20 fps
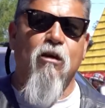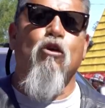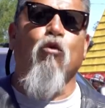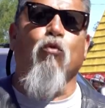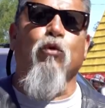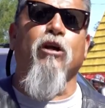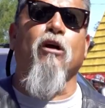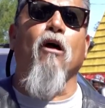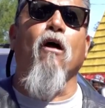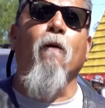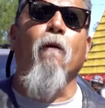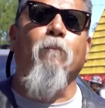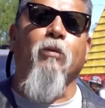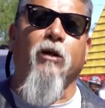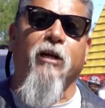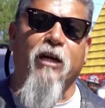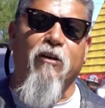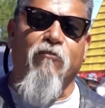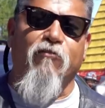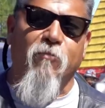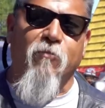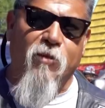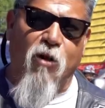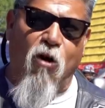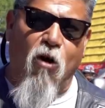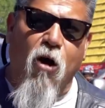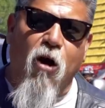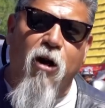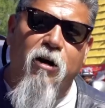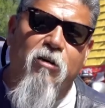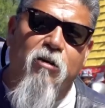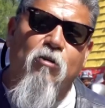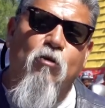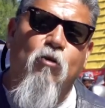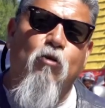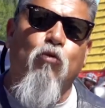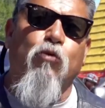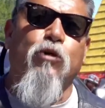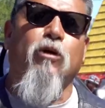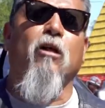We all bleed from the heart.
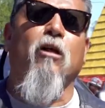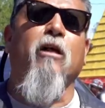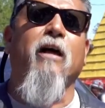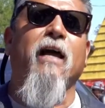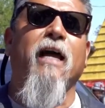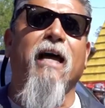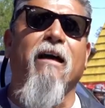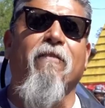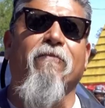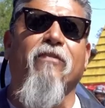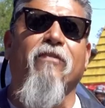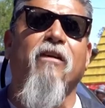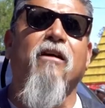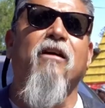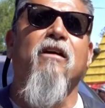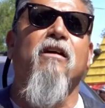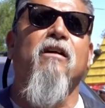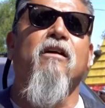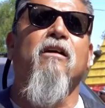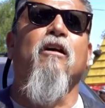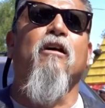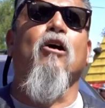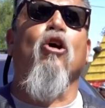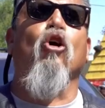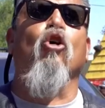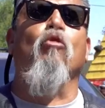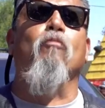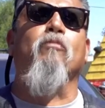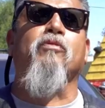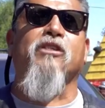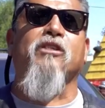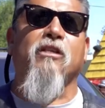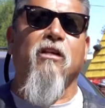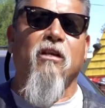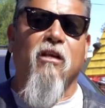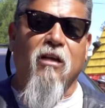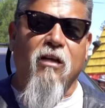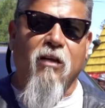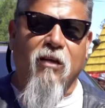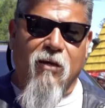We all have hopes,
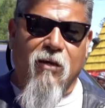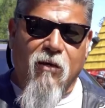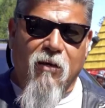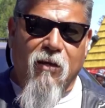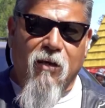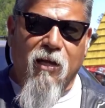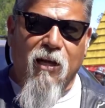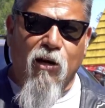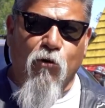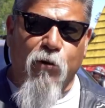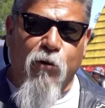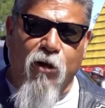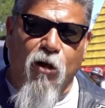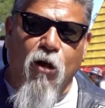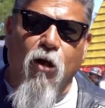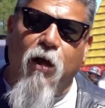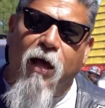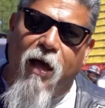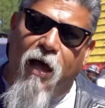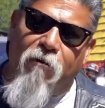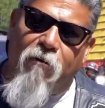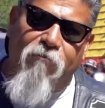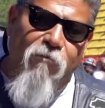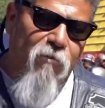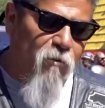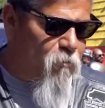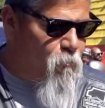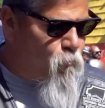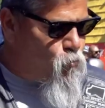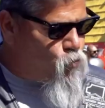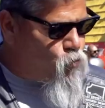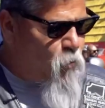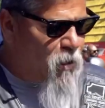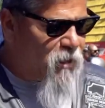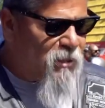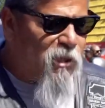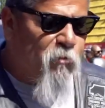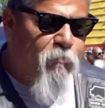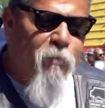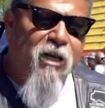and we all have
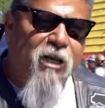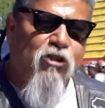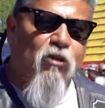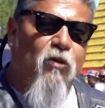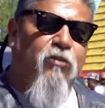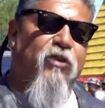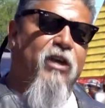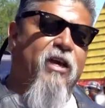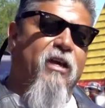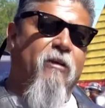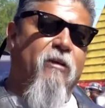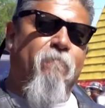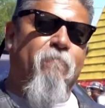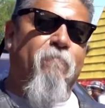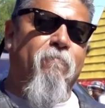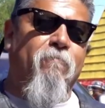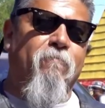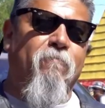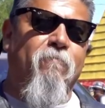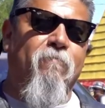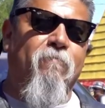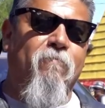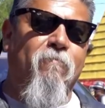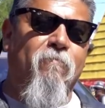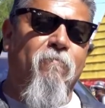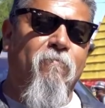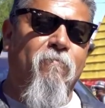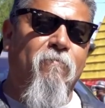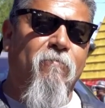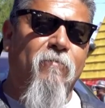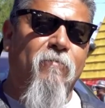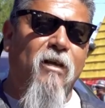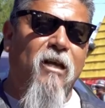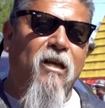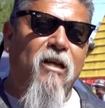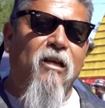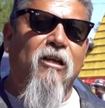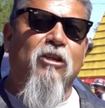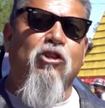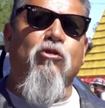one special thing,
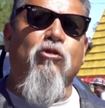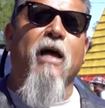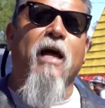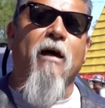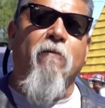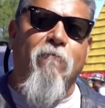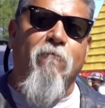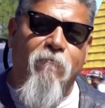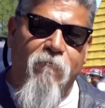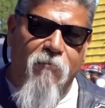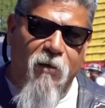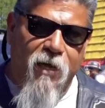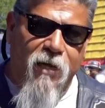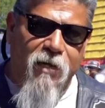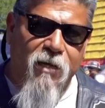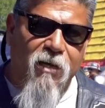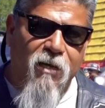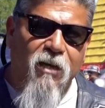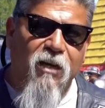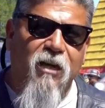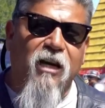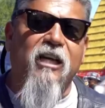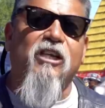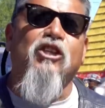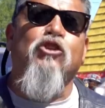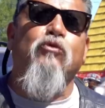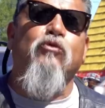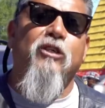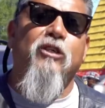to have fun and to